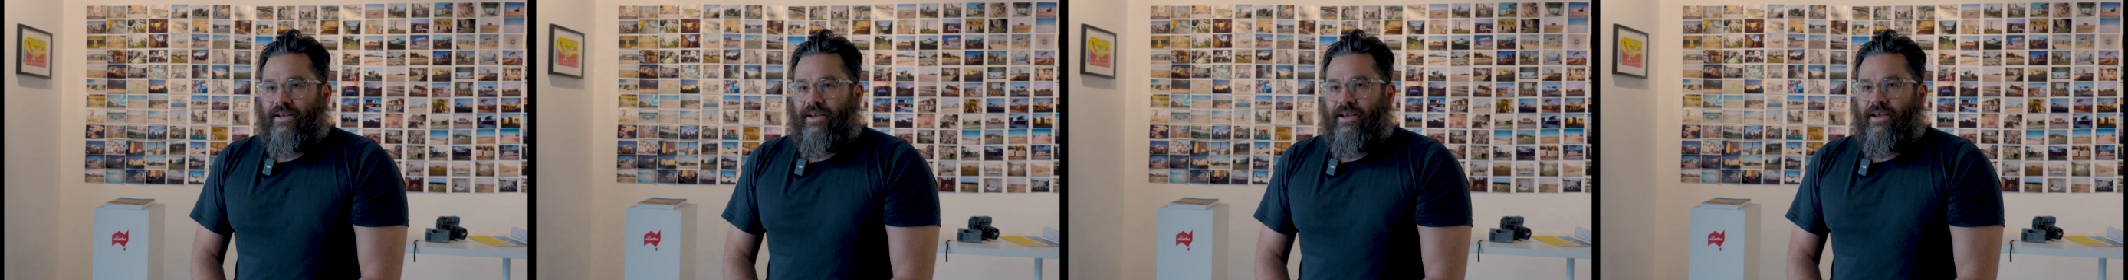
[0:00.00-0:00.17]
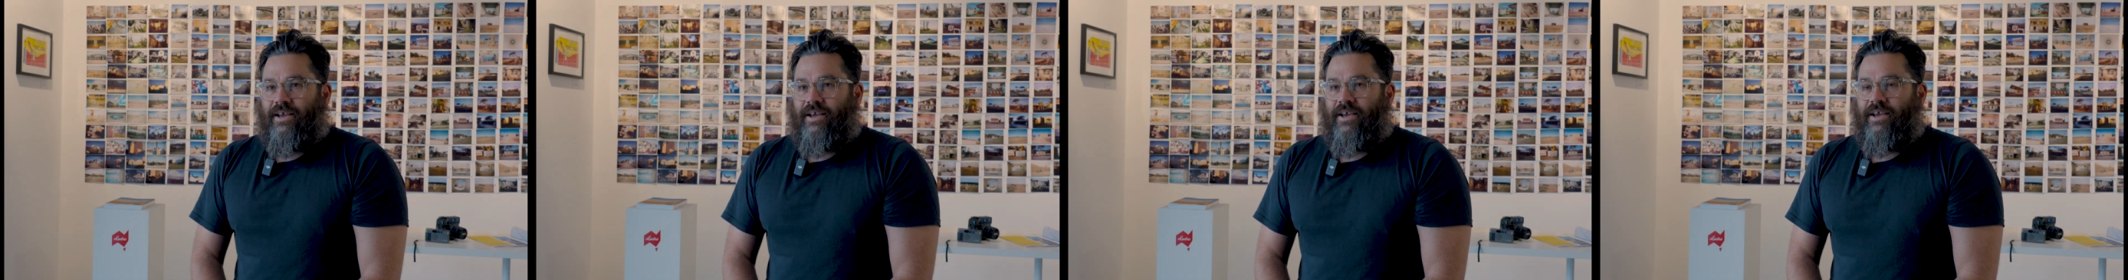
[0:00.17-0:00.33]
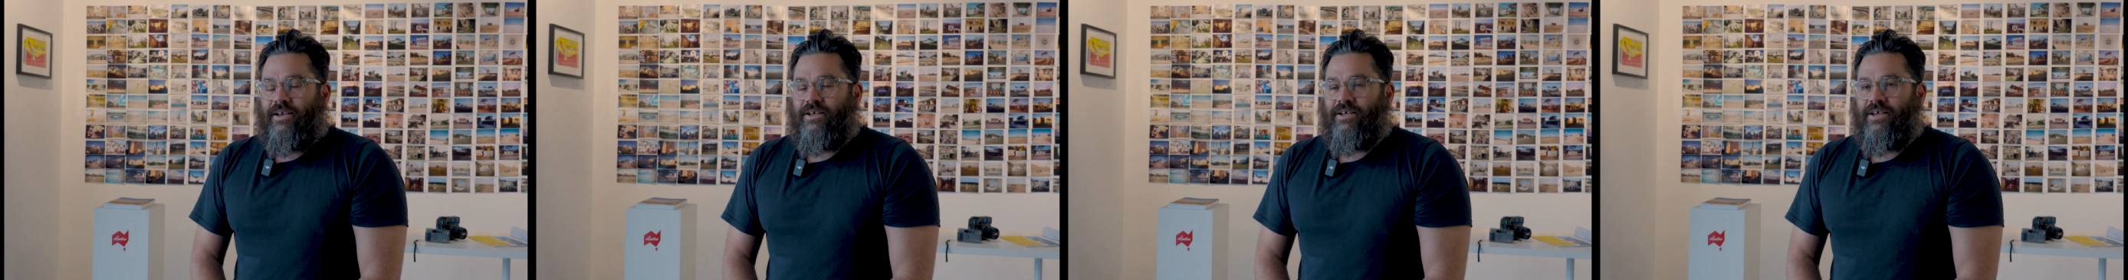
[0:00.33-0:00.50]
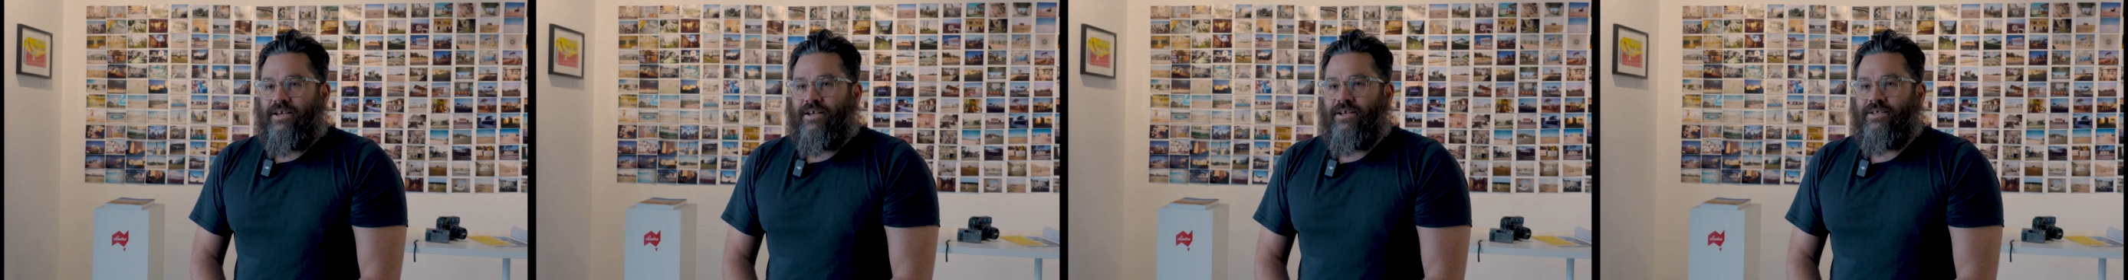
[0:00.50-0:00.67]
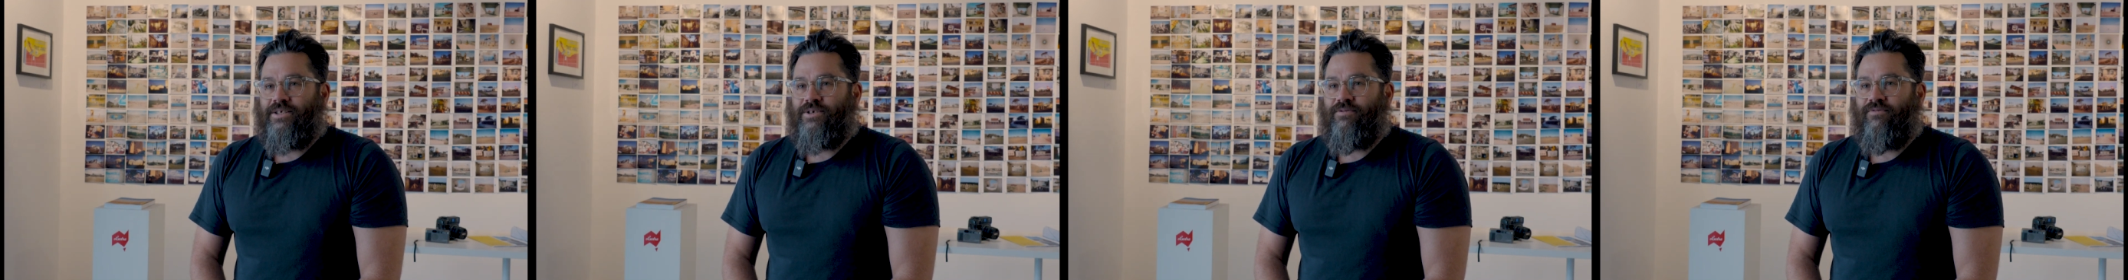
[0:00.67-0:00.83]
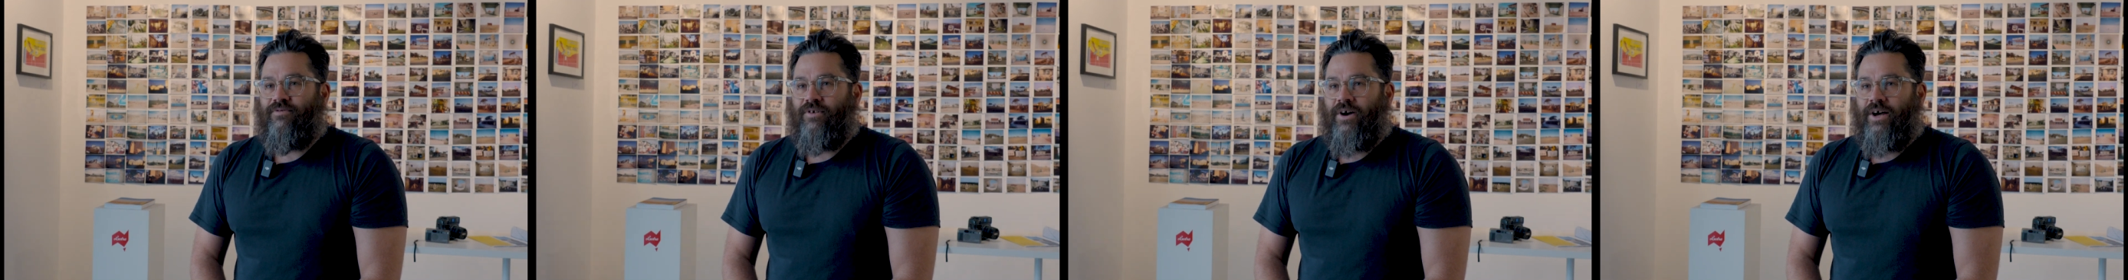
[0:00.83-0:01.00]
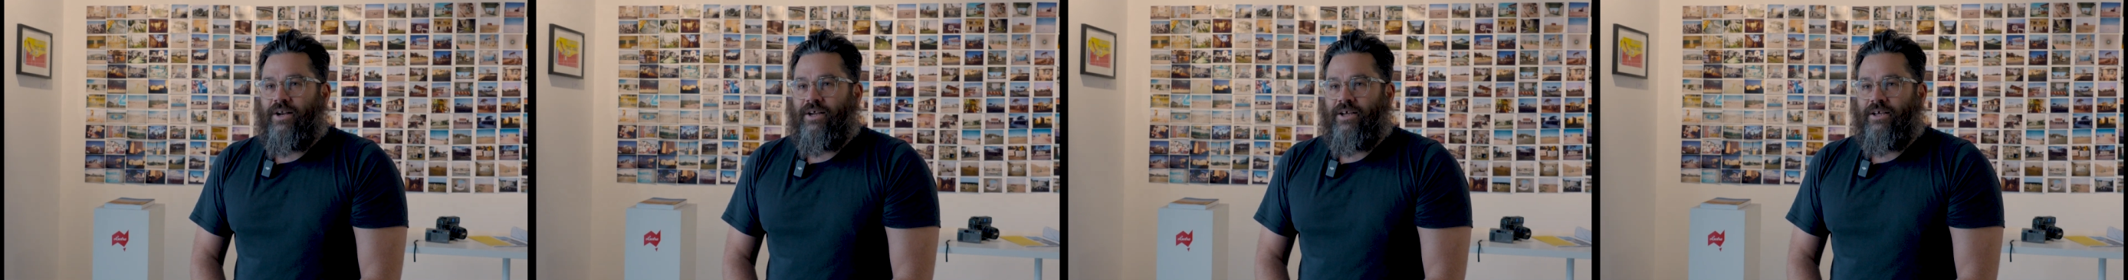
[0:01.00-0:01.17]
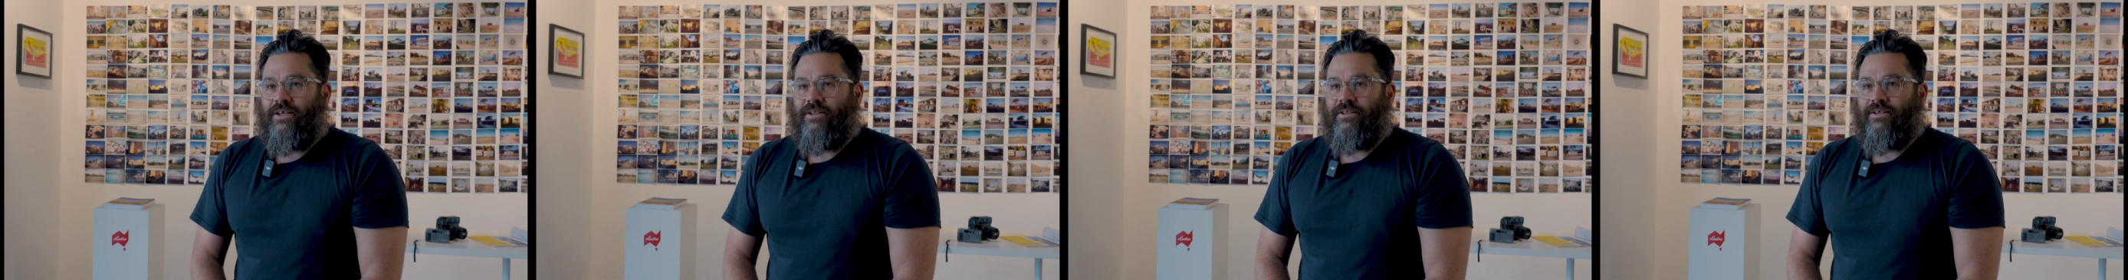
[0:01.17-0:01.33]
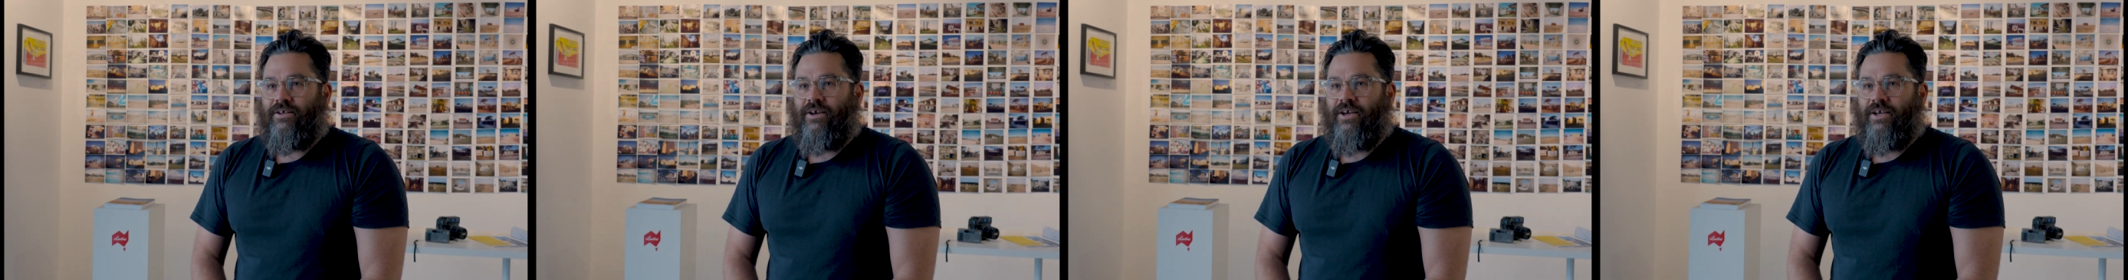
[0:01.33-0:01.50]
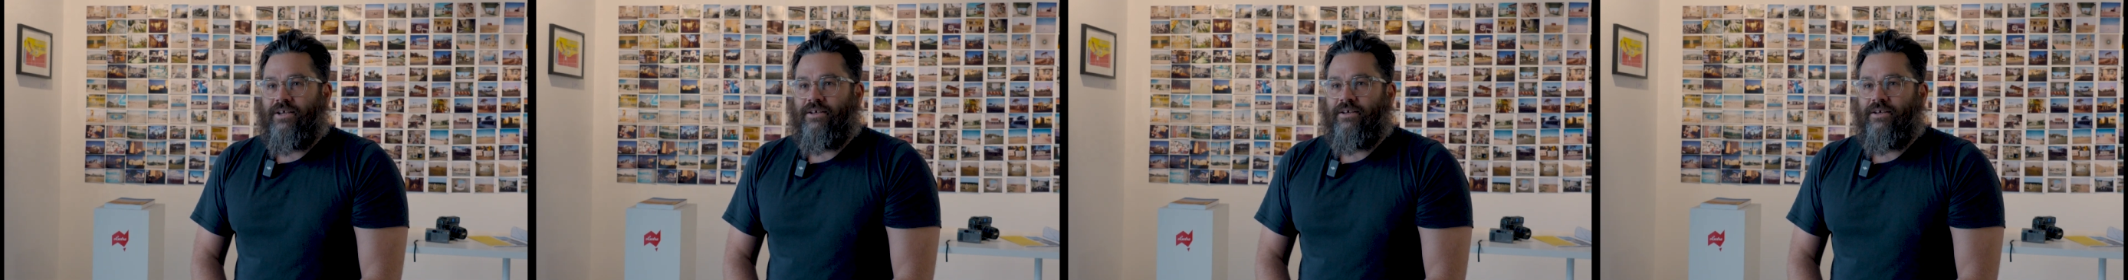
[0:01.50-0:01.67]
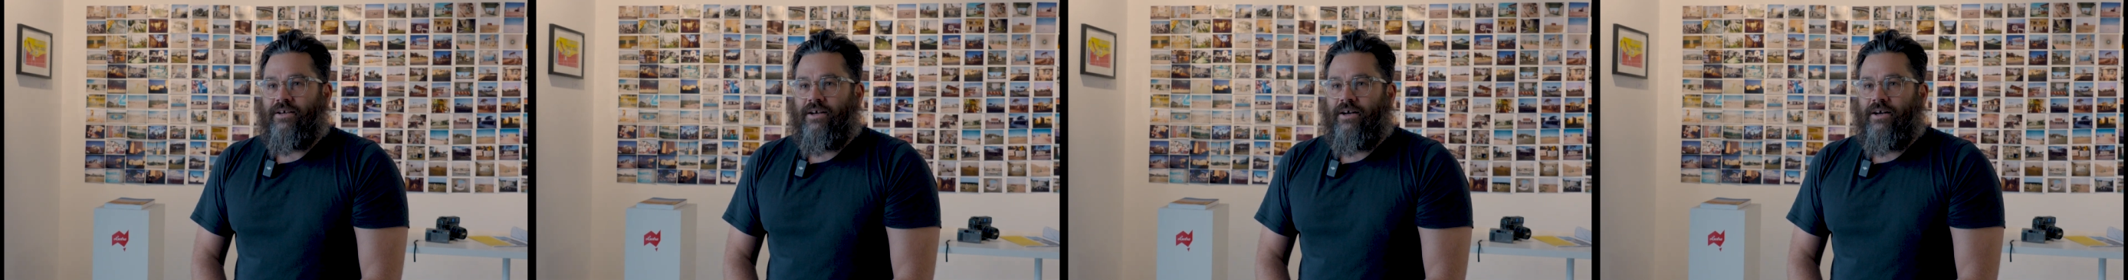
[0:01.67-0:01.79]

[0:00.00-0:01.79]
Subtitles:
it's funny, like